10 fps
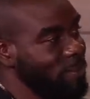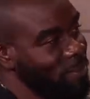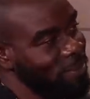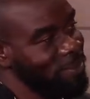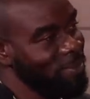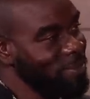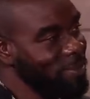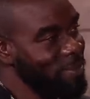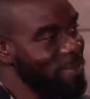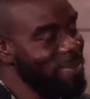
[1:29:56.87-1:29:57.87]
the split sheet
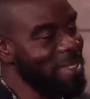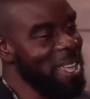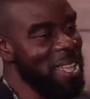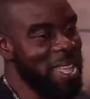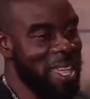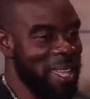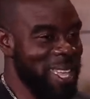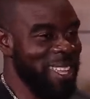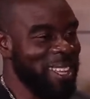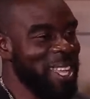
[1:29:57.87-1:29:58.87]
come out, yeah. me
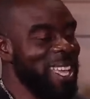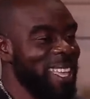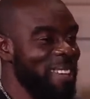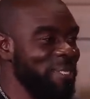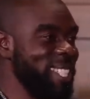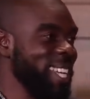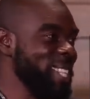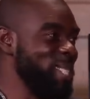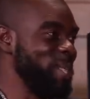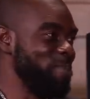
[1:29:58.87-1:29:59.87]
change the, that's, that's
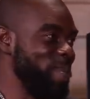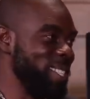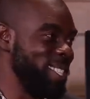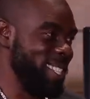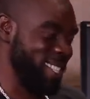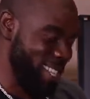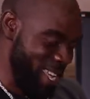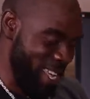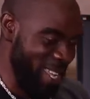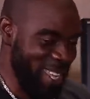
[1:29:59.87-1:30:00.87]
important, brother. Sheet.
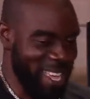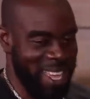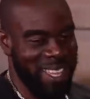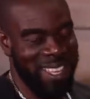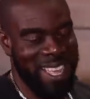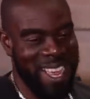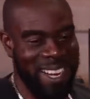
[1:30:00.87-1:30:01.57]
Yeah, yeah, important. yeah,